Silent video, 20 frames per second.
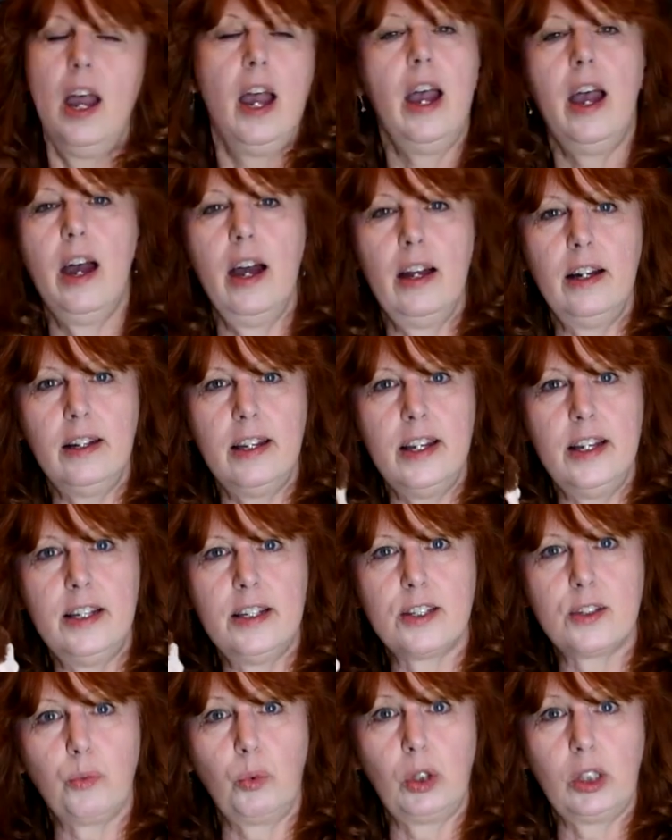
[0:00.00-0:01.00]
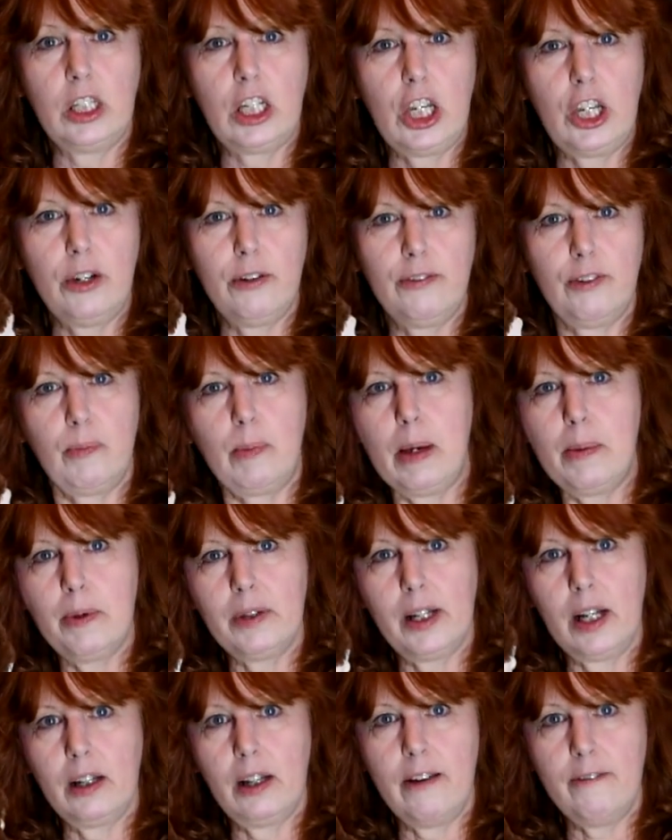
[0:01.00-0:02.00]
And he's really cute for people
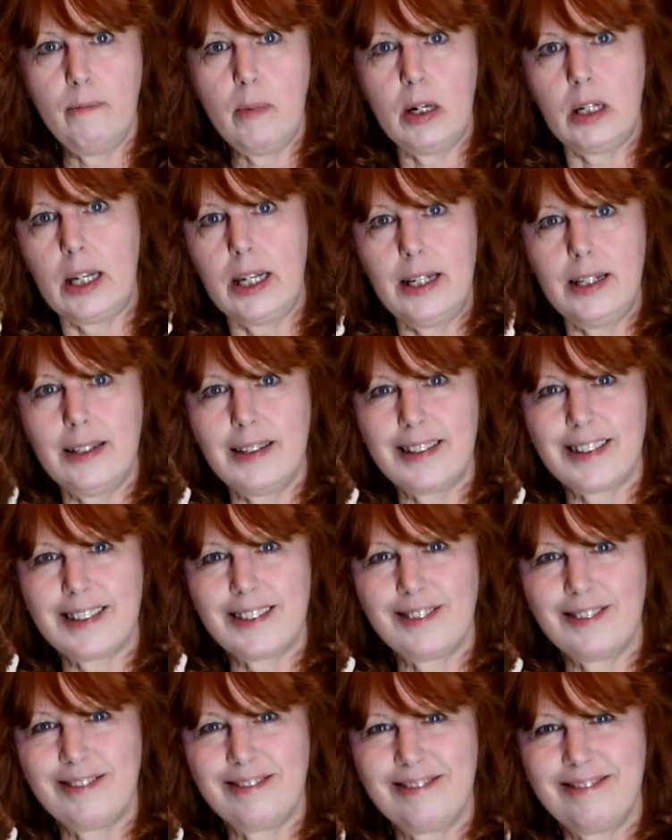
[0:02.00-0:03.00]
that love monkeys.